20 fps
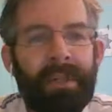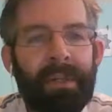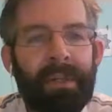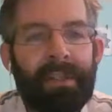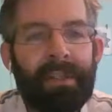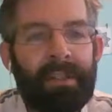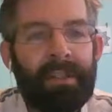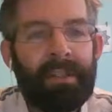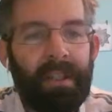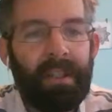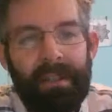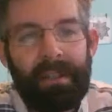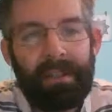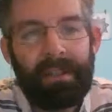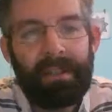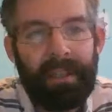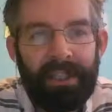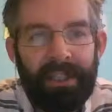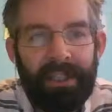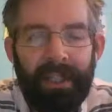
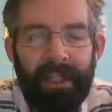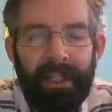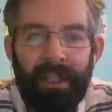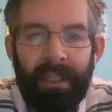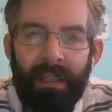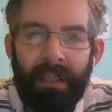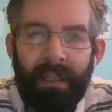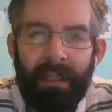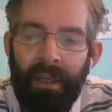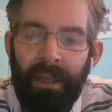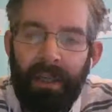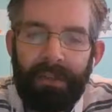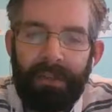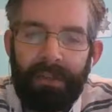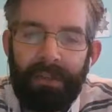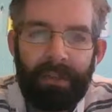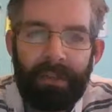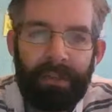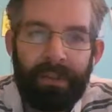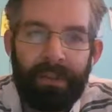teaching
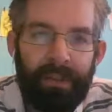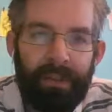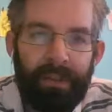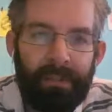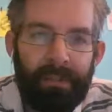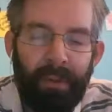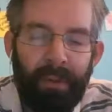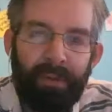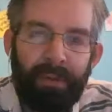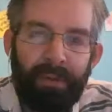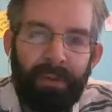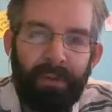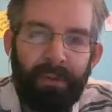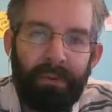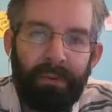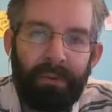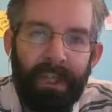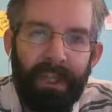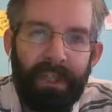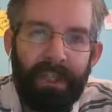students both
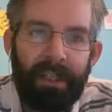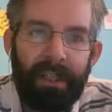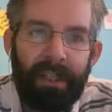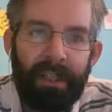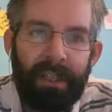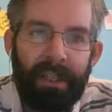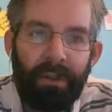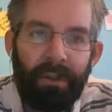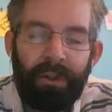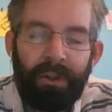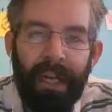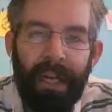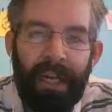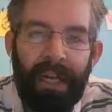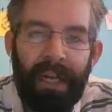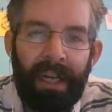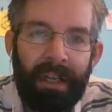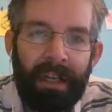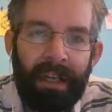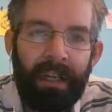Russian and Ukrainian,
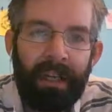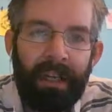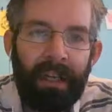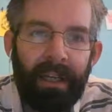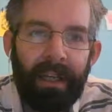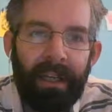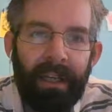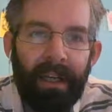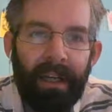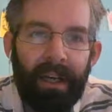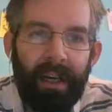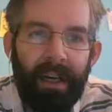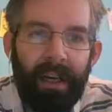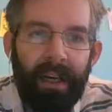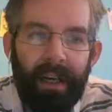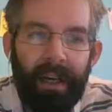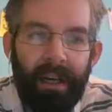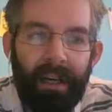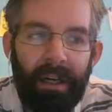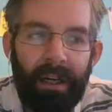
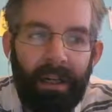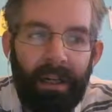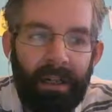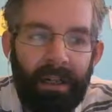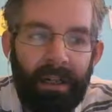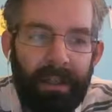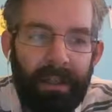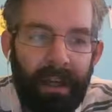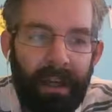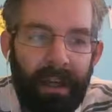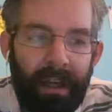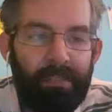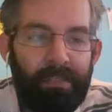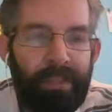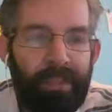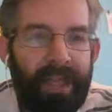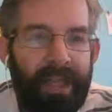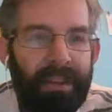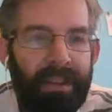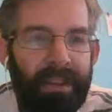a big
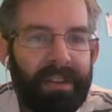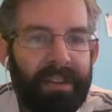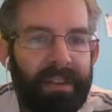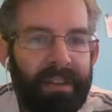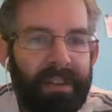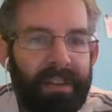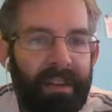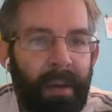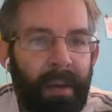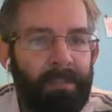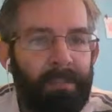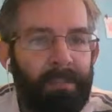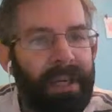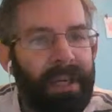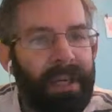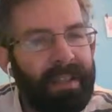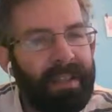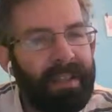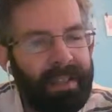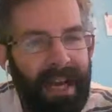
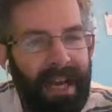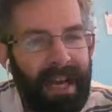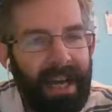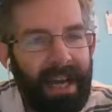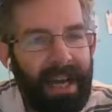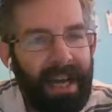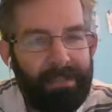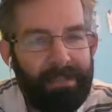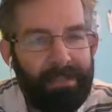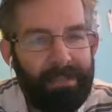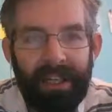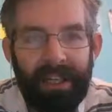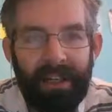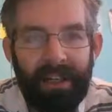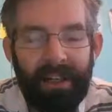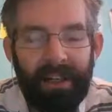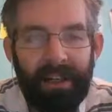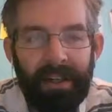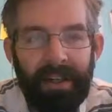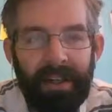aspect that I
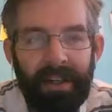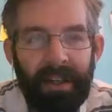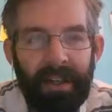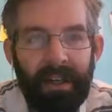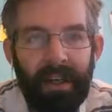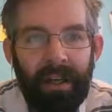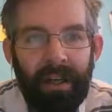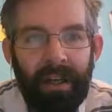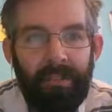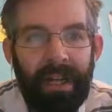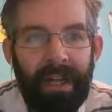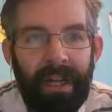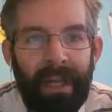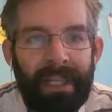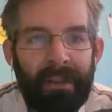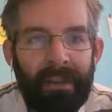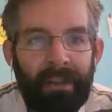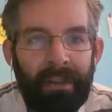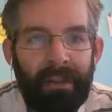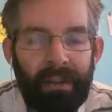hear many
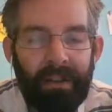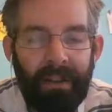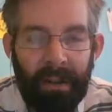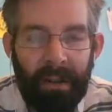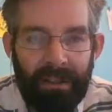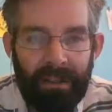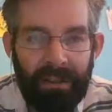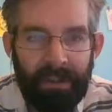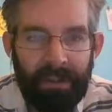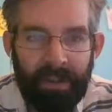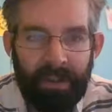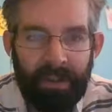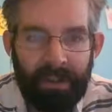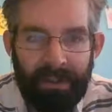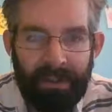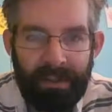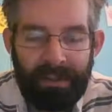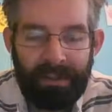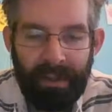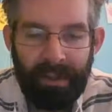language learners
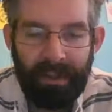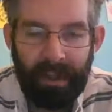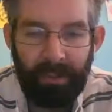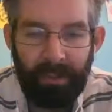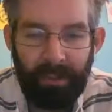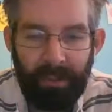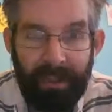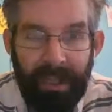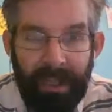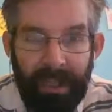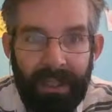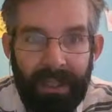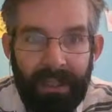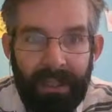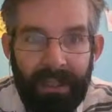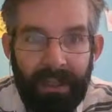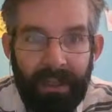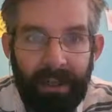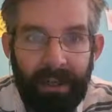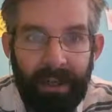when they
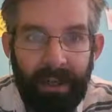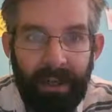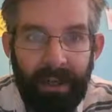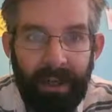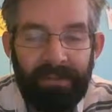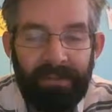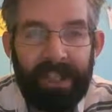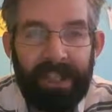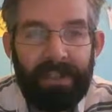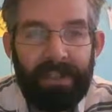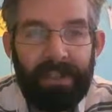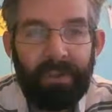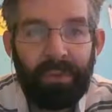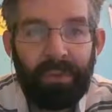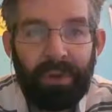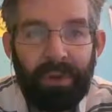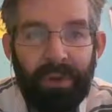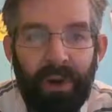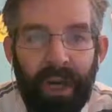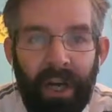are faced with
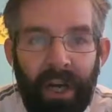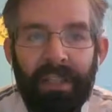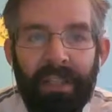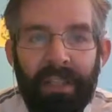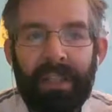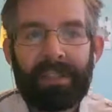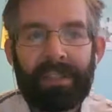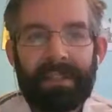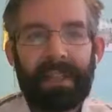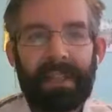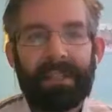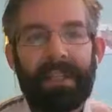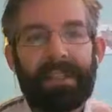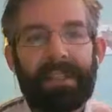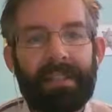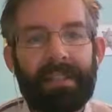Russian is that they say,